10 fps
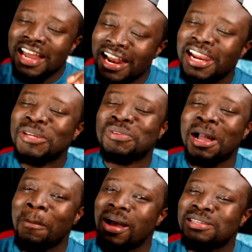Now let's
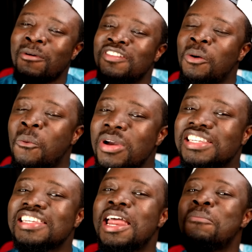talk about some of the
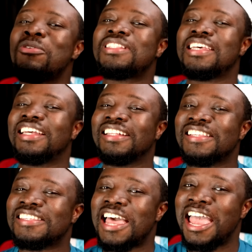questionable
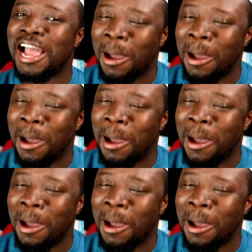things that